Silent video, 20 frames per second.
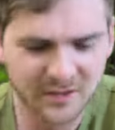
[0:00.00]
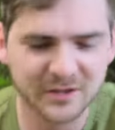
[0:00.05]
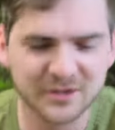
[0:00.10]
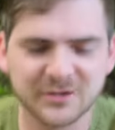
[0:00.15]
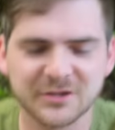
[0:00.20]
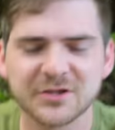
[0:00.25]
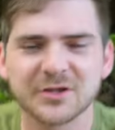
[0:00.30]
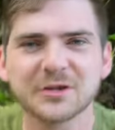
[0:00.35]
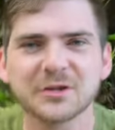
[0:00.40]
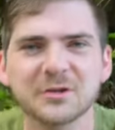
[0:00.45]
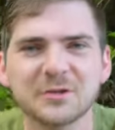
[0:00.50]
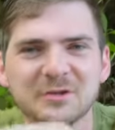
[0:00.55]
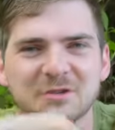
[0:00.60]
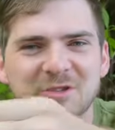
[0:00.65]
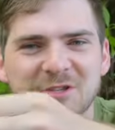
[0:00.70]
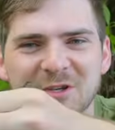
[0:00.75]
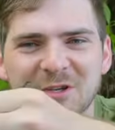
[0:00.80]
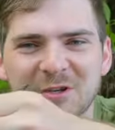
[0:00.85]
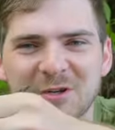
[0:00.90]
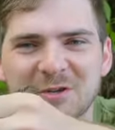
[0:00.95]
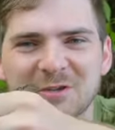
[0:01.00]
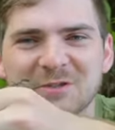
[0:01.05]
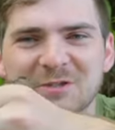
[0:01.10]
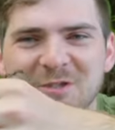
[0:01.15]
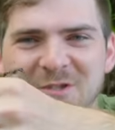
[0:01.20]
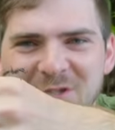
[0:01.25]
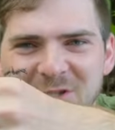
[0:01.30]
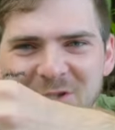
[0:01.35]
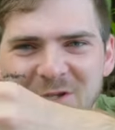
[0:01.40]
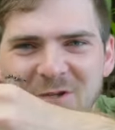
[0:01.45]

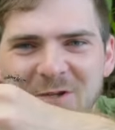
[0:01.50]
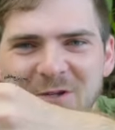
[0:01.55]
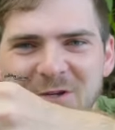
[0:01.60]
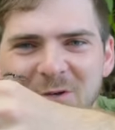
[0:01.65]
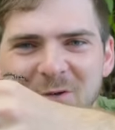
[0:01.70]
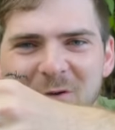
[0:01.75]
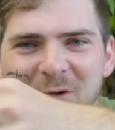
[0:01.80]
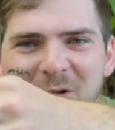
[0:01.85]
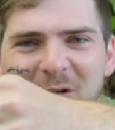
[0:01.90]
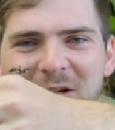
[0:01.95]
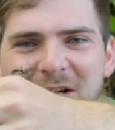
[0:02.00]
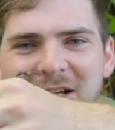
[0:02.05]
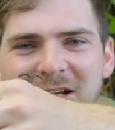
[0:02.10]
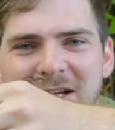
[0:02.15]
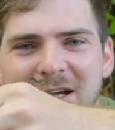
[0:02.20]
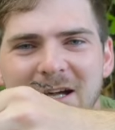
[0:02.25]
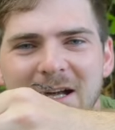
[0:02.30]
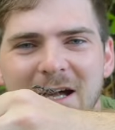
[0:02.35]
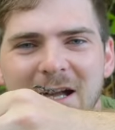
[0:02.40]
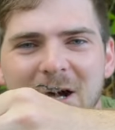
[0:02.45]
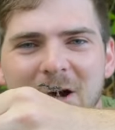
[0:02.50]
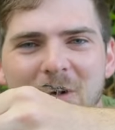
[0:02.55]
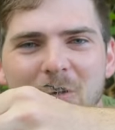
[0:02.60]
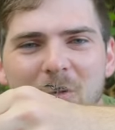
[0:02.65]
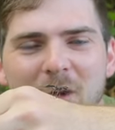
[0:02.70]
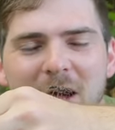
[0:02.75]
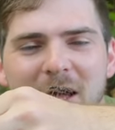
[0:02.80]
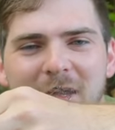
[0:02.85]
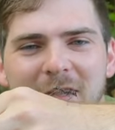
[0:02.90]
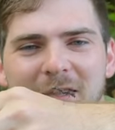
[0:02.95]
Too cool.
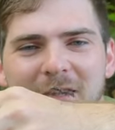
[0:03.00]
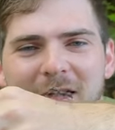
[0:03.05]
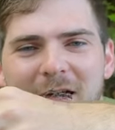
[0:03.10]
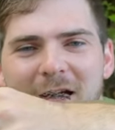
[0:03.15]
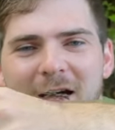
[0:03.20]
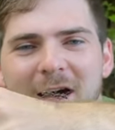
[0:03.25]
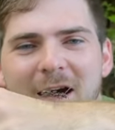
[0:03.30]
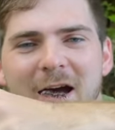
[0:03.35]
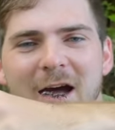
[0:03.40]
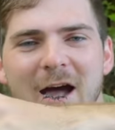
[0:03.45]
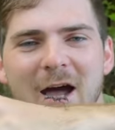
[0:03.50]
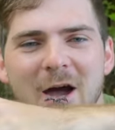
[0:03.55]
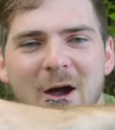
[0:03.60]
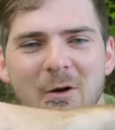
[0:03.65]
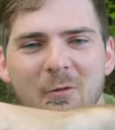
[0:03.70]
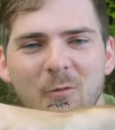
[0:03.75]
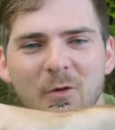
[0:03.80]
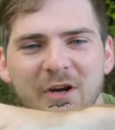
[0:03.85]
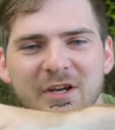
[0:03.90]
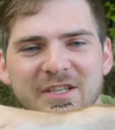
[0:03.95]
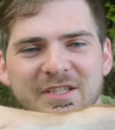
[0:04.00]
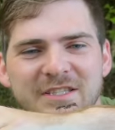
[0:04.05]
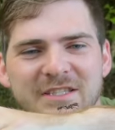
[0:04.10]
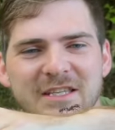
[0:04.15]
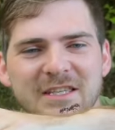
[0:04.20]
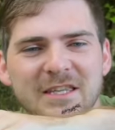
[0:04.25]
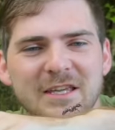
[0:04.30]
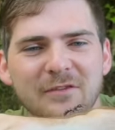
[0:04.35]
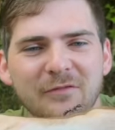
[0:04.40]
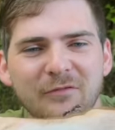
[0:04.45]
Well, we're going to see
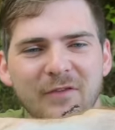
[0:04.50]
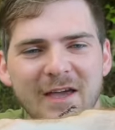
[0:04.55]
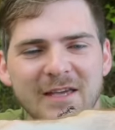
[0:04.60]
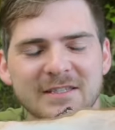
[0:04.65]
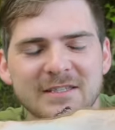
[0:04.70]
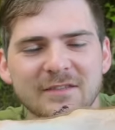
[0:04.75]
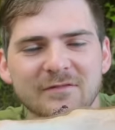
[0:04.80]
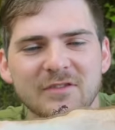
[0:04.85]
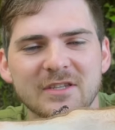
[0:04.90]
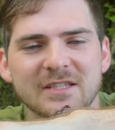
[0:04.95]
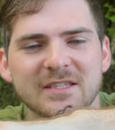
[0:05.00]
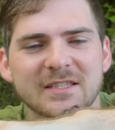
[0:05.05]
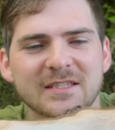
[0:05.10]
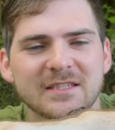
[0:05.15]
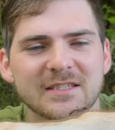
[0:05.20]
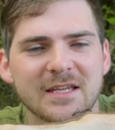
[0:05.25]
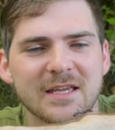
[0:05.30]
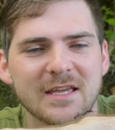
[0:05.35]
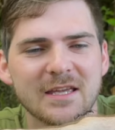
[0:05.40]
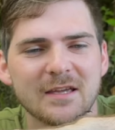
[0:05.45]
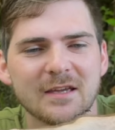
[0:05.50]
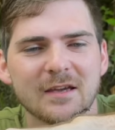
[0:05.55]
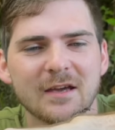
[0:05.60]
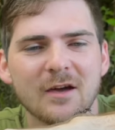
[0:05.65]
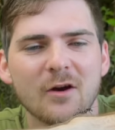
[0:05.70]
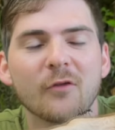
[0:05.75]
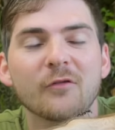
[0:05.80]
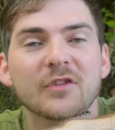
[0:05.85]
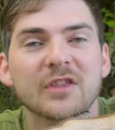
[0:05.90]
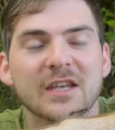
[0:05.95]
the effects of this sting
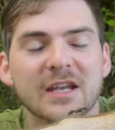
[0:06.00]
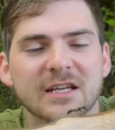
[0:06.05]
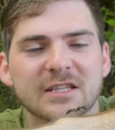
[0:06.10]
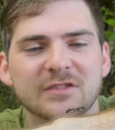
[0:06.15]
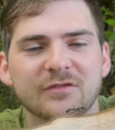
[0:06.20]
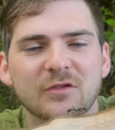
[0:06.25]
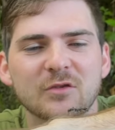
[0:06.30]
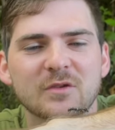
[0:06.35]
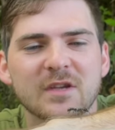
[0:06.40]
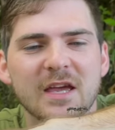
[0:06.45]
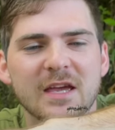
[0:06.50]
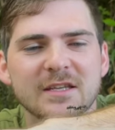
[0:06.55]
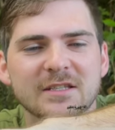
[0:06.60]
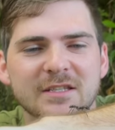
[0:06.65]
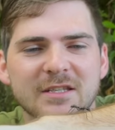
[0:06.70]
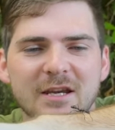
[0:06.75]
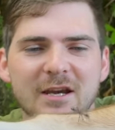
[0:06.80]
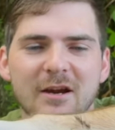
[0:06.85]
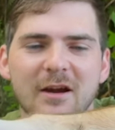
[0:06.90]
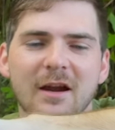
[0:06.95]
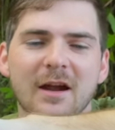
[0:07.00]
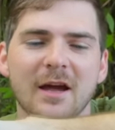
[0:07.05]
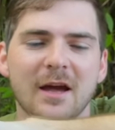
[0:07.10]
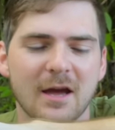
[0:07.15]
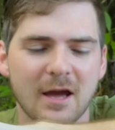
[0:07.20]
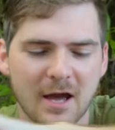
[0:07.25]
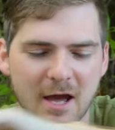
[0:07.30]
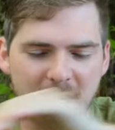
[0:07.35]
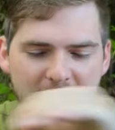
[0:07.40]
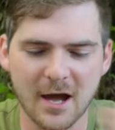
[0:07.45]
over the next few days here.
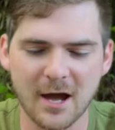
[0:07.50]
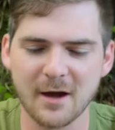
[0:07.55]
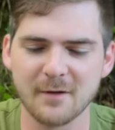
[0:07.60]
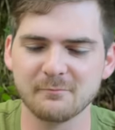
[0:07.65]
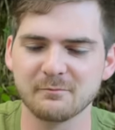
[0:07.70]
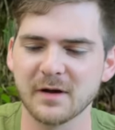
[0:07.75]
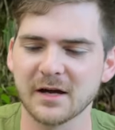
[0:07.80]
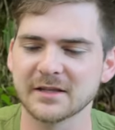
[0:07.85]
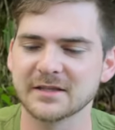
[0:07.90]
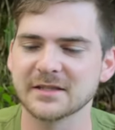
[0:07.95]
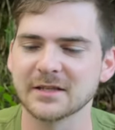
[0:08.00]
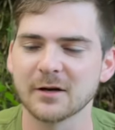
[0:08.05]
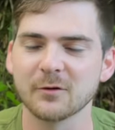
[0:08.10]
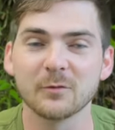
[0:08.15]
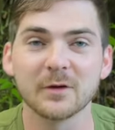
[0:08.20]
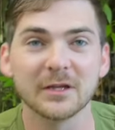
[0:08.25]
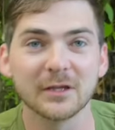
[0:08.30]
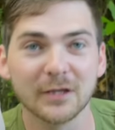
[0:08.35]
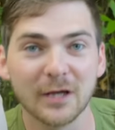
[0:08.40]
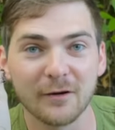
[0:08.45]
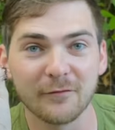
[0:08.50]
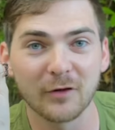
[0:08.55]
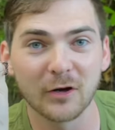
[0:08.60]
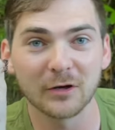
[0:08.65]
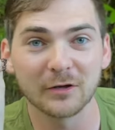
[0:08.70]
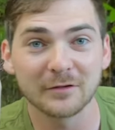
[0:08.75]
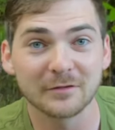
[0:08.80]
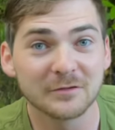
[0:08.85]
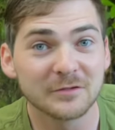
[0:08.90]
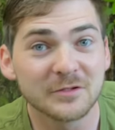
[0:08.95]
But we love
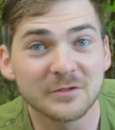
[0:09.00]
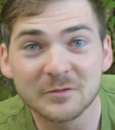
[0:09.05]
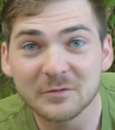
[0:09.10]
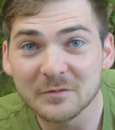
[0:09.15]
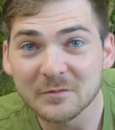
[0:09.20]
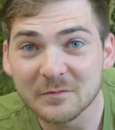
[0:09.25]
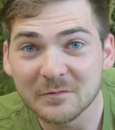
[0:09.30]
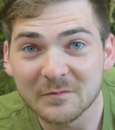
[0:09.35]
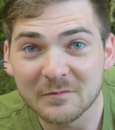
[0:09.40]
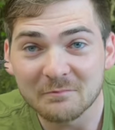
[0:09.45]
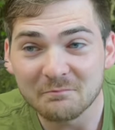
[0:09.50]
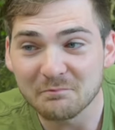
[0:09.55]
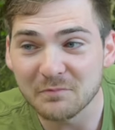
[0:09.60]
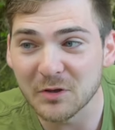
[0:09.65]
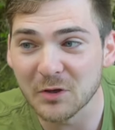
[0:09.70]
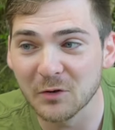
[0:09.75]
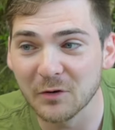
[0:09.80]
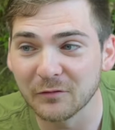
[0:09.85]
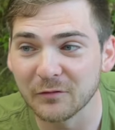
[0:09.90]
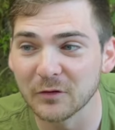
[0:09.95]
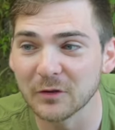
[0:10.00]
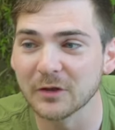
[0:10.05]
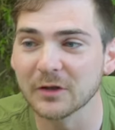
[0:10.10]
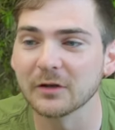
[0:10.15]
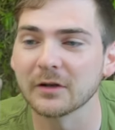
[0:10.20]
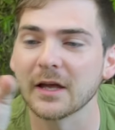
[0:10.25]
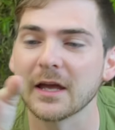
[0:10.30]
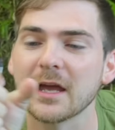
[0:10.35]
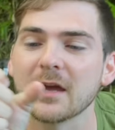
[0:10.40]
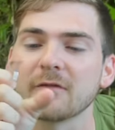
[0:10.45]
our beautiful
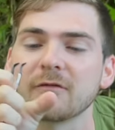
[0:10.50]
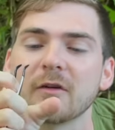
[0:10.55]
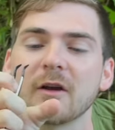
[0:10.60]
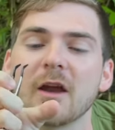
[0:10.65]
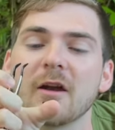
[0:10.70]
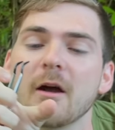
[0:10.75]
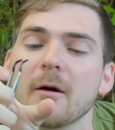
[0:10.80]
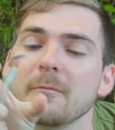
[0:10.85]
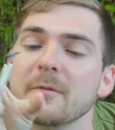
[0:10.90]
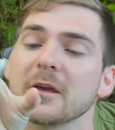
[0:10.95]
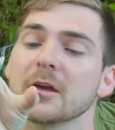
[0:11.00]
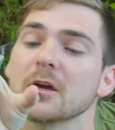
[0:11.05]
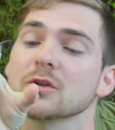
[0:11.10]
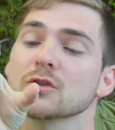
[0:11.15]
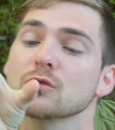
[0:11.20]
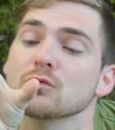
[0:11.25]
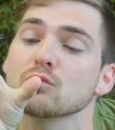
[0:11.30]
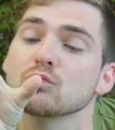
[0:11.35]
little ant for helping us.